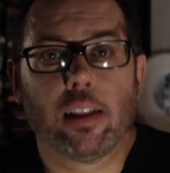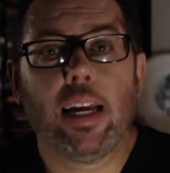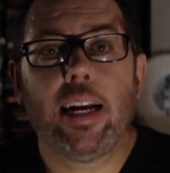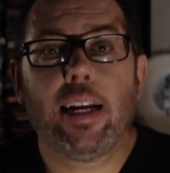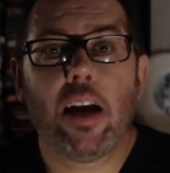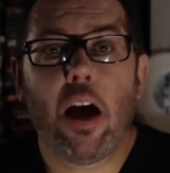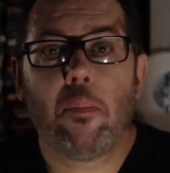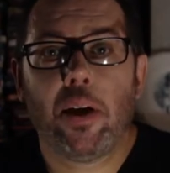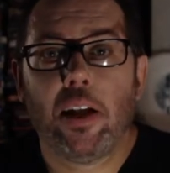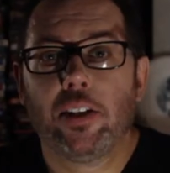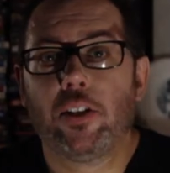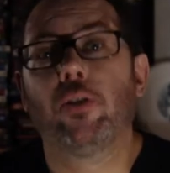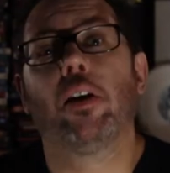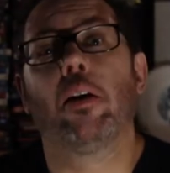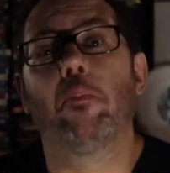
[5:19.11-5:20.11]
leading up
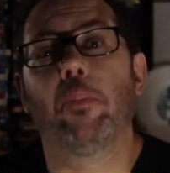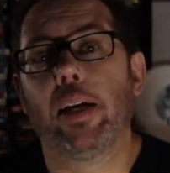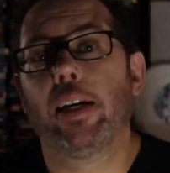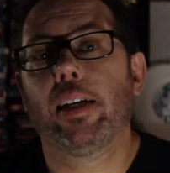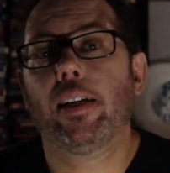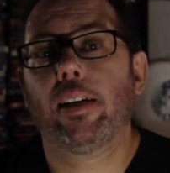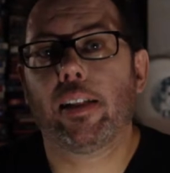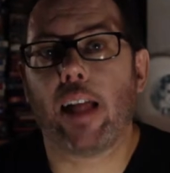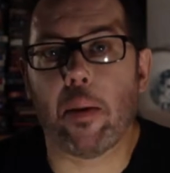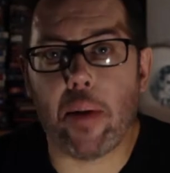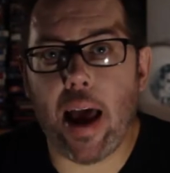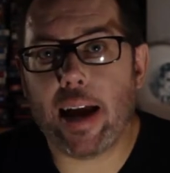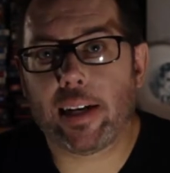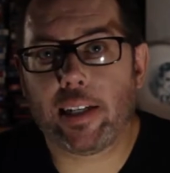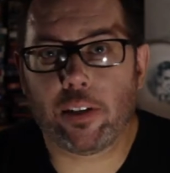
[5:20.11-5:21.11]
to the big
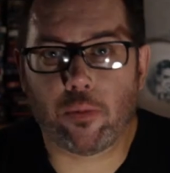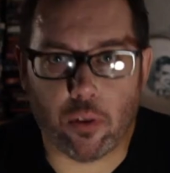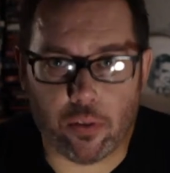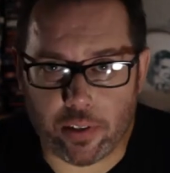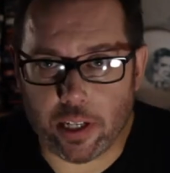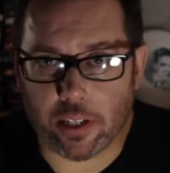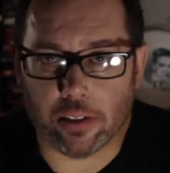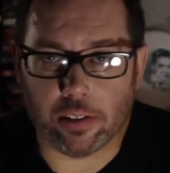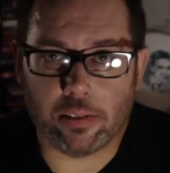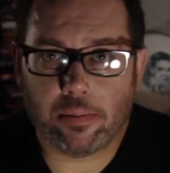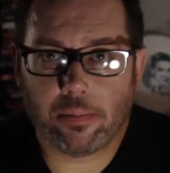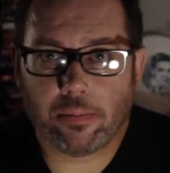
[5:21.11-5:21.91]
climactic reveal.